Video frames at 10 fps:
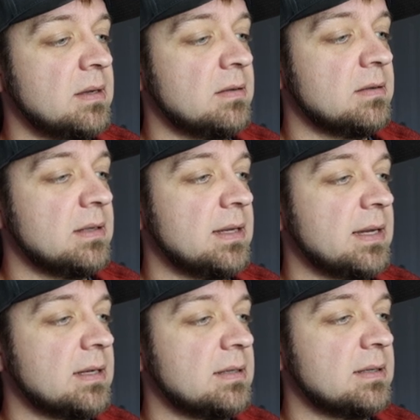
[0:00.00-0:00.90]

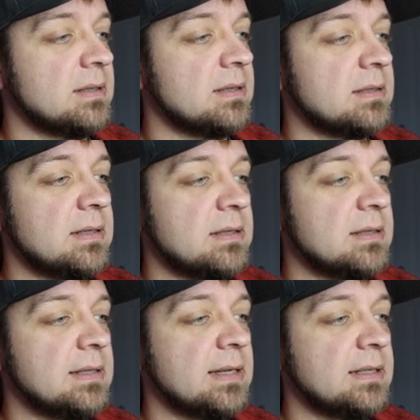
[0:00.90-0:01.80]
Select, see,
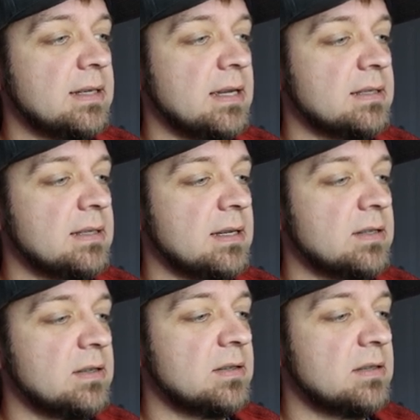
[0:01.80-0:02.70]
select text
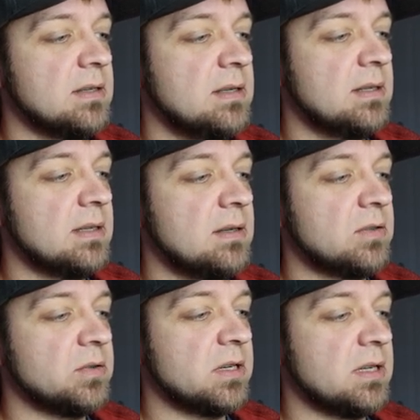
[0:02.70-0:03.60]
selection is still a little
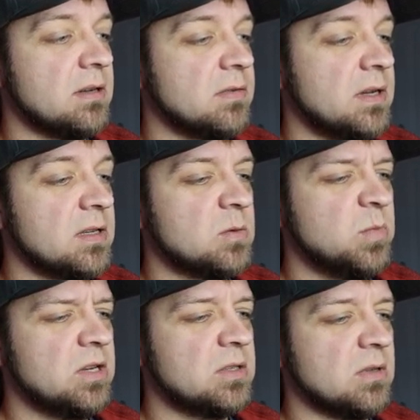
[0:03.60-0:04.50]
tricky, I find,
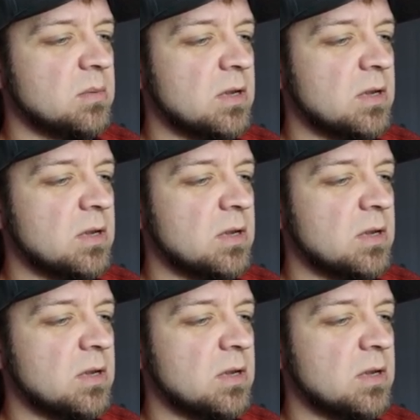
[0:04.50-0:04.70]
especially with a